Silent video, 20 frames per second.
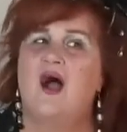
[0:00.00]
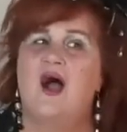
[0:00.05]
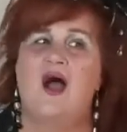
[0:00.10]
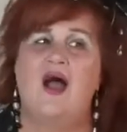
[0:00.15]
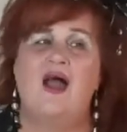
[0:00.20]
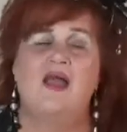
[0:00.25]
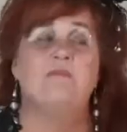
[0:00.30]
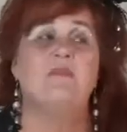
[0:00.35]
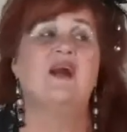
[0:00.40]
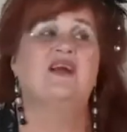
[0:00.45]

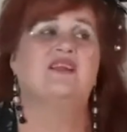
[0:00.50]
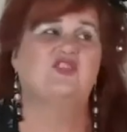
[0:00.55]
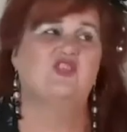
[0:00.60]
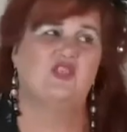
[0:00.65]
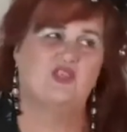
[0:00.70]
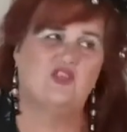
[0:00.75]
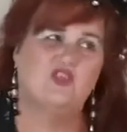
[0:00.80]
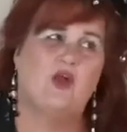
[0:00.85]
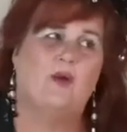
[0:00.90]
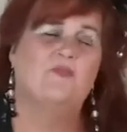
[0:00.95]
I might
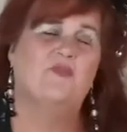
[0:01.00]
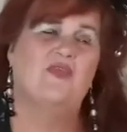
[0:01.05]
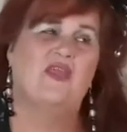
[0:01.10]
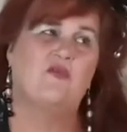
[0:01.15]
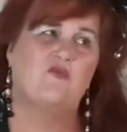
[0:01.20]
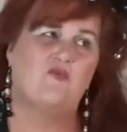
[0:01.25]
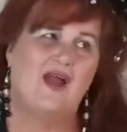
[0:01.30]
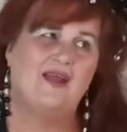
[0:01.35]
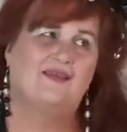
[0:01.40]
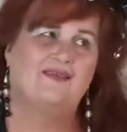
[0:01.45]
just stop
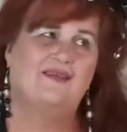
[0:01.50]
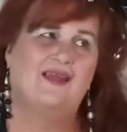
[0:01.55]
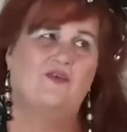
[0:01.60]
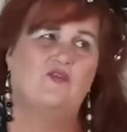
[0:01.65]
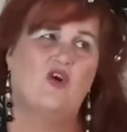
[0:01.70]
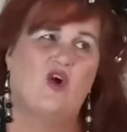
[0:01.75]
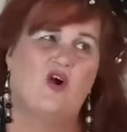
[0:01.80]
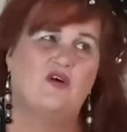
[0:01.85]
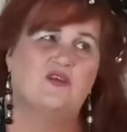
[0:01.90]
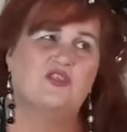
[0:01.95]
there right
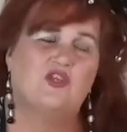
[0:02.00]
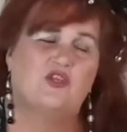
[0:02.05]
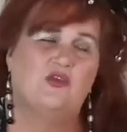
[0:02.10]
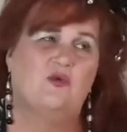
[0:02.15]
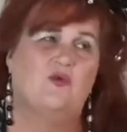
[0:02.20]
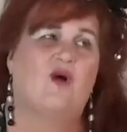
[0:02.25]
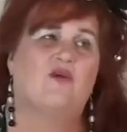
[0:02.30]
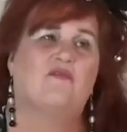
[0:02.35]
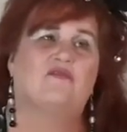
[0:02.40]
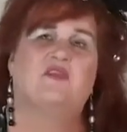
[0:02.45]
now and ask
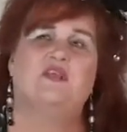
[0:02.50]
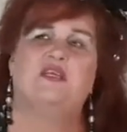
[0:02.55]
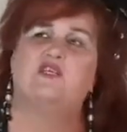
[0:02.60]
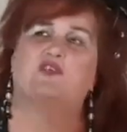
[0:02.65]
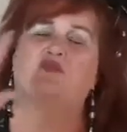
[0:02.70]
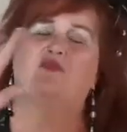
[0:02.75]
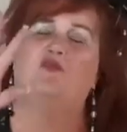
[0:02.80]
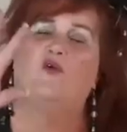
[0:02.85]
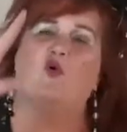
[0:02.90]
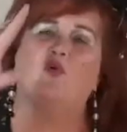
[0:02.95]
you, of
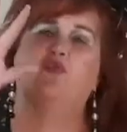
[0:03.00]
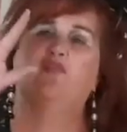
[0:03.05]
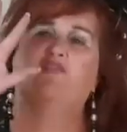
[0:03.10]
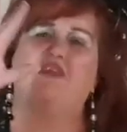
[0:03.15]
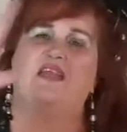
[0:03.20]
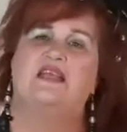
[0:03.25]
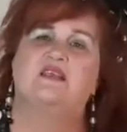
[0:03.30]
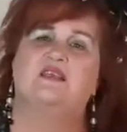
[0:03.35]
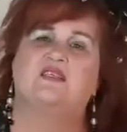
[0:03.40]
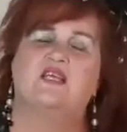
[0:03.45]
these four
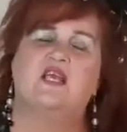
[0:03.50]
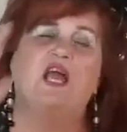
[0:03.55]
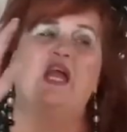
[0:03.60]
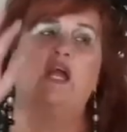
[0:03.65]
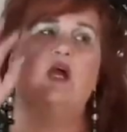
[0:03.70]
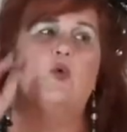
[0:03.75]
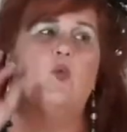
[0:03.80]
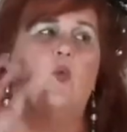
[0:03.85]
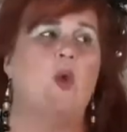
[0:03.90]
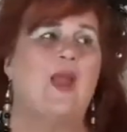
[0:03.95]
things,
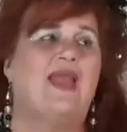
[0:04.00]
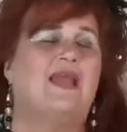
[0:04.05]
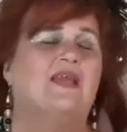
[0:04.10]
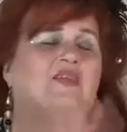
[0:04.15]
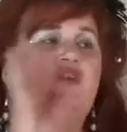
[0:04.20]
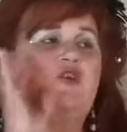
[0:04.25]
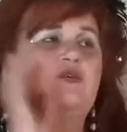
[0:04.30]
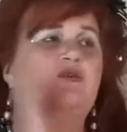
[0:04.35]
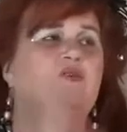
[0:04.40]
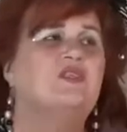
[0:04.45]
where
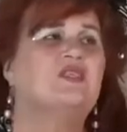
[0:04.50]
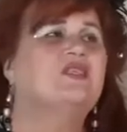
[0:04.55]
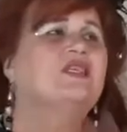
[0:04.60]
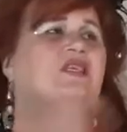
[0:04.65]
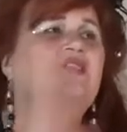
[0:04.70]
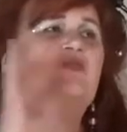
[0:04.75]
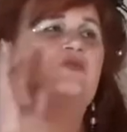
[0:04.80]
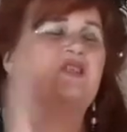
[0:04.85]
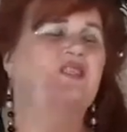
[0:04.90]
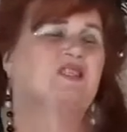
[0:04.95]
do you
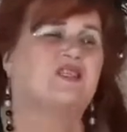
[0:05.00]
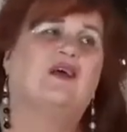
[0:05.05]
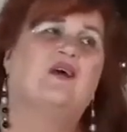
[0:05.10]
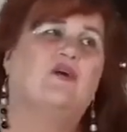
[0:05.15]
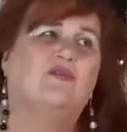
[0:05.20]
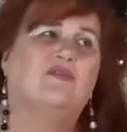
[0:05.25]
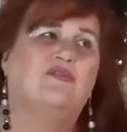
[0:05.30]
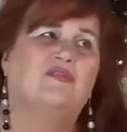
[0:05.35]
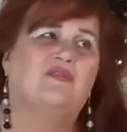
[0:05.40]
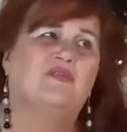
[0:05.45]
see
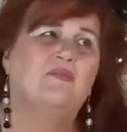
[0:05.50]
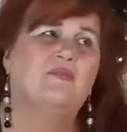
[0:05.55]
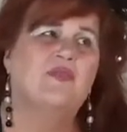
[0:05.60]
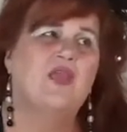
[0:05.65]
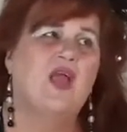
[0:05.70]
yourself?